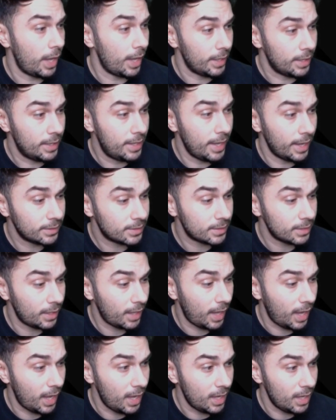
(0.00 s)
get
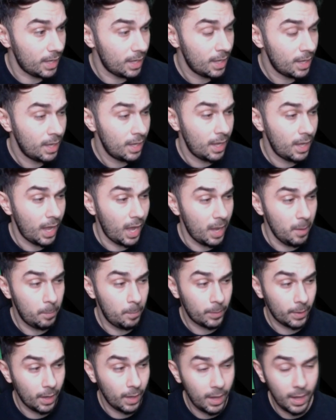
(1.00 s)
a
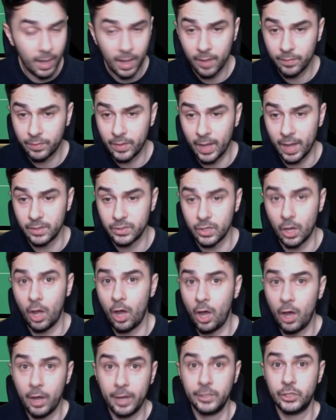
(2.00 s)
player that has a
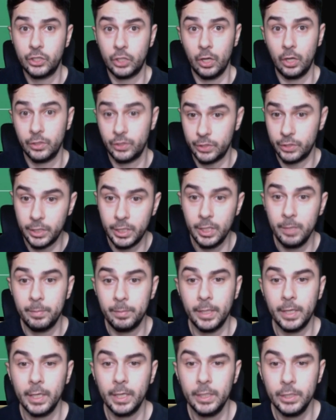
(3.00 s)
high chance to keep a
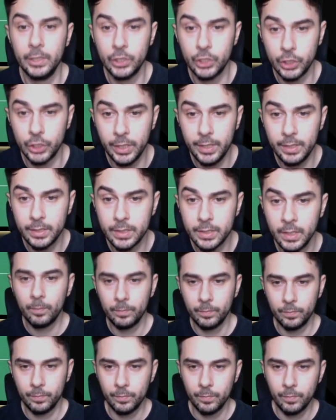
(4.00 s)
clean sheet.
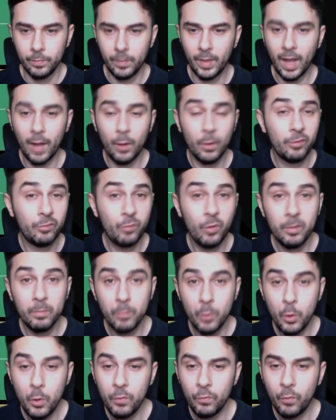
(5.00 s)
Now, if we
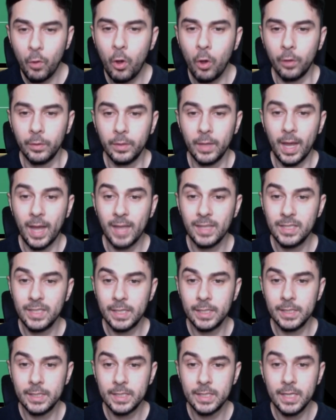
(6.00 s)
move on, as you
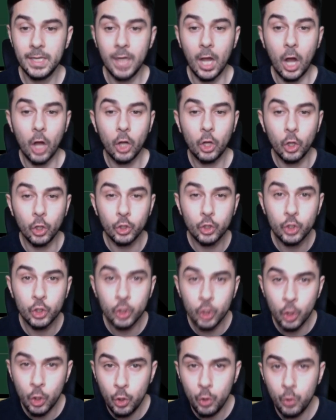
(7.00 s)
can see, I've got
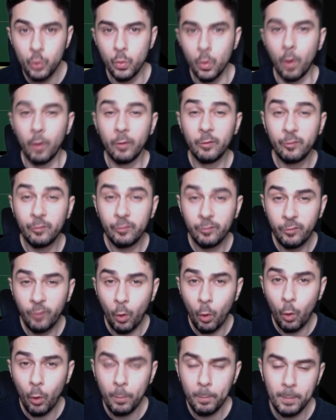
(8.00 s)
2
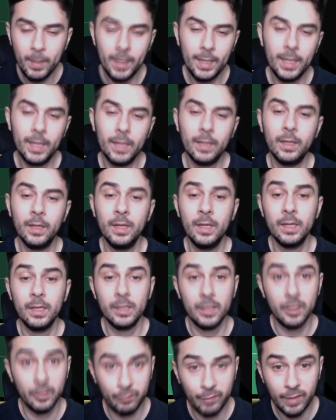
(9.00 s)
4 million
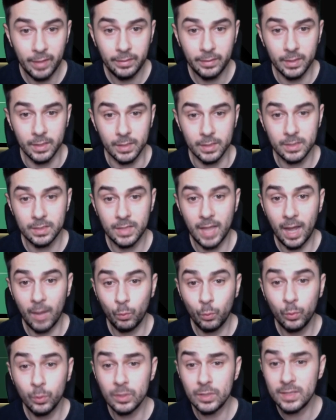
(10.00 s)
defenders that
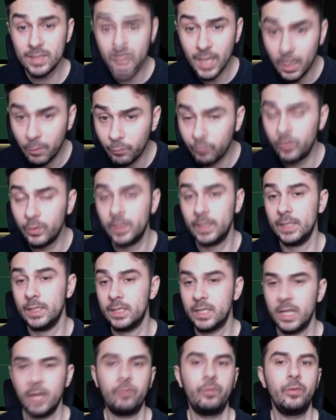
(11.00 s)
will
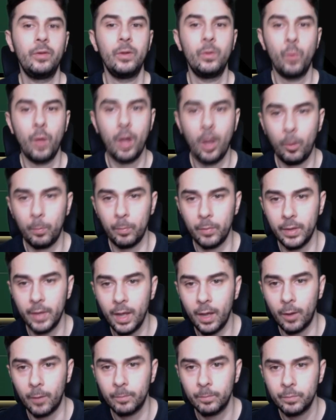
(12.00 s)
definitely will help me
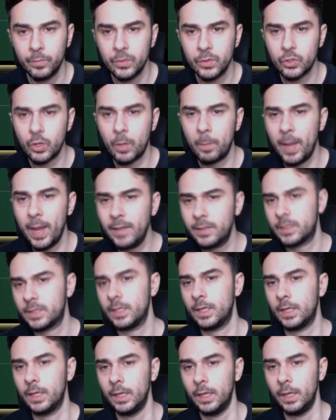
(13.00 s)
out. So
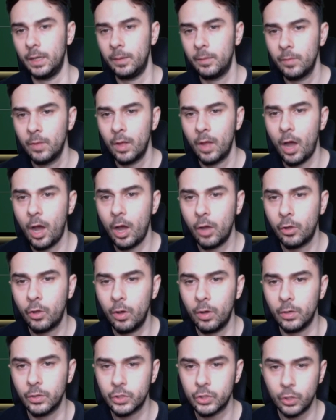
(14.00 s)
basically, I
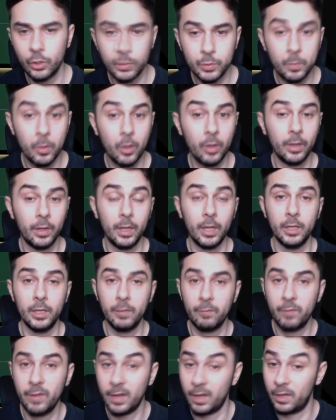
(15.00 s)
got a Salzburg
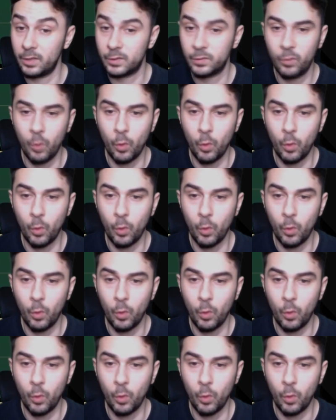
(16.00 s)
defender that is 4